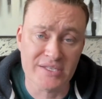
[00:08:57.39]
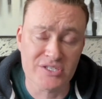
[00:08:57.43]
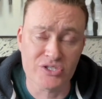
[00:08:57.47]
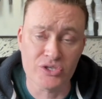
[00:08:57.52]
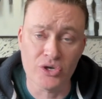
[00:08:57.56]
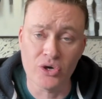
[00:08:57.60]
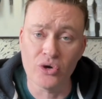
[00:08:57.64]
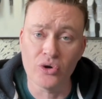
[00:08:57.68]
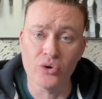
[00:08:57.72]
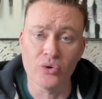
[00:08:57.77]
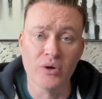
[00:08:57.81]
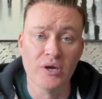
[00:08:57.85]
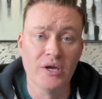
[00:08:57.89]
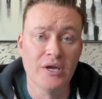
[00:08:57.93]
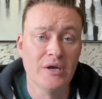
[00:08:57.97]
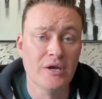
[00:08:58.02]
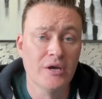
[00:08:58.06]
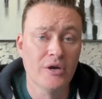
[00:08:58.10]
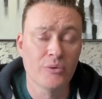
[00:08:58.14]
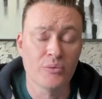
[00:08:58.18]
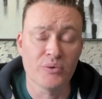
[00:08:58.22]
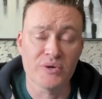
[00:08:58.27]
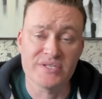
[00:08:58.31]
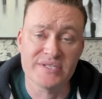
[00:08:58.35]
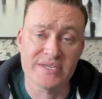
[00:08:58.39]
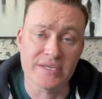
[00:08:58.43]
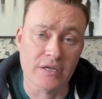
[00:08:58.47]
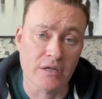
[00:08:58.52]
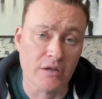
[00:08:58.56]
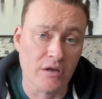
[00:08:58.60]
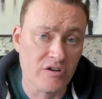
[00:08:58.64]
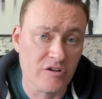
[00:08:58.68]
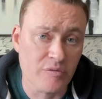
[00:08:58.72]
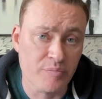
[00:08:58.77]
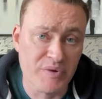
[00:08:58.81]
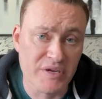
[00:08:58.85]
So we're seeing a
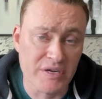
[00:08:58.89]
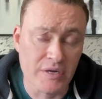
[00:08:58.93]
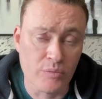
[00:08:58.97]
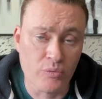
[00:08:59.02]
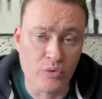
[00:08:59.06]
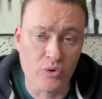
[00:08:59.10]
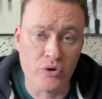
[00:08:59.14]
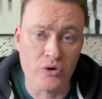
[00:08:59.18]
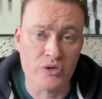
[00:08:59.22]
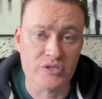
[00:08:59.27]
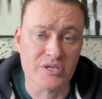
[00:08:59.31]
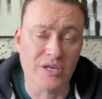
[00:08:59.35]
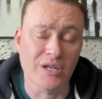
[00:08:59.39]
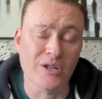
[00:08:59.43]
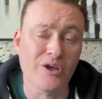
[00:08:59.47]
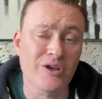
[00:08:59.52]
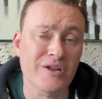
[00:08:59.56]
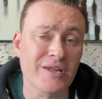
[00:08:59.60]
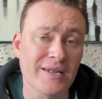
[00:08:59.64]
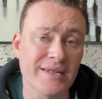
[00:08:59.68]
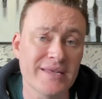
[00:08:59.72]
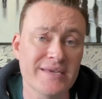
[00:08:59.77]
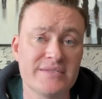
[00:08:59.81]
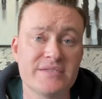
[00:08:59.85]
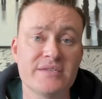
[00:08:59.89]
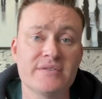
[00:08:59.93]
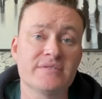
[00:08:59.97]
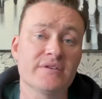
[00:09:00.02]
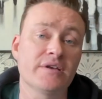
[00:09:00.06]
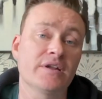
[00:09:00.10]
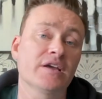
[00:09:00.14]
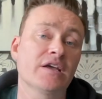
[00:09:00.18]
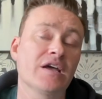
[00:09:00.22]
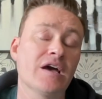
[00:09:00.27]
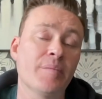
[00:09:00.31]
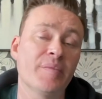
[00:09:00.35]
lot of bidding wars, a lot of listings
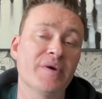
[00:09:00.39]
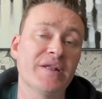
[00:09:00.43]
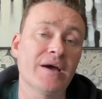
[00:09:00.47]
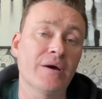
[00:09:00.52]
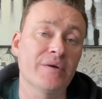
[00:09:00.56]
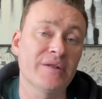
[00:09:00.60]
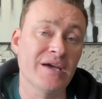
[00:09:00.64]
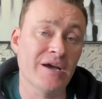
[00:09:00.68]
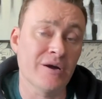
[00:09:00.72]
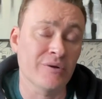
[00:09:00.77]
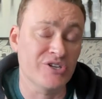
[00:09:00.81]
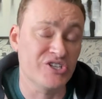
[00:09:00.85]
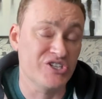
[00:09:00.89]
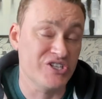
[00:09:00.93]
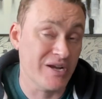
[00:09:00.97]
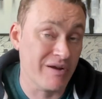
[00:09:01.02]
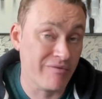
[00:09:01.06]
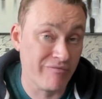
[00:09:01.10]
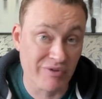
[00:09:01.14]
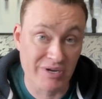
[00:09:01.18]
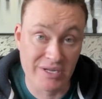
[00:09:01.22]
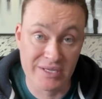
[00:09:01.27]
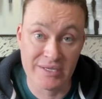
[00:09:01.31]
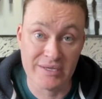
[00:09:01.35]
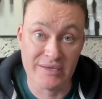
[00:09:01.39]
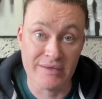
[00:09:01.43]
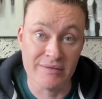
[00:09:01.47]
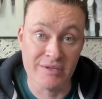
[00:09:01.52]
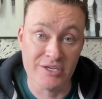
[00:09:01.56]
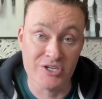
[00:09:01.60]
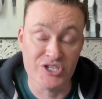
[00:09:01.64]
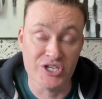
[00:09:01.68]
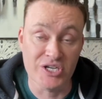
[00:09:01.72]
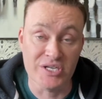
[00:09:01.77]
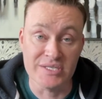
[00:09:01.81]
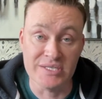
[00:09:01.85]
that are coming out now generally in the
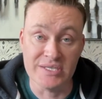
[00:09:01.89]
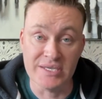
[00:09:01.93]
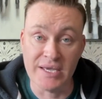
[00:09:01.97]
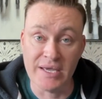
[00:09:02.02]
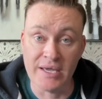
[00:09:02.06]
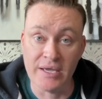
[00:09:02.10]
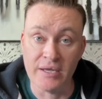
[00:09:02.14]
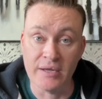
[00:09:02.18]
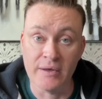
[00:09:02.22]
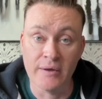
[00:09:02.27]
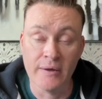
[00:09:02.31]
GTA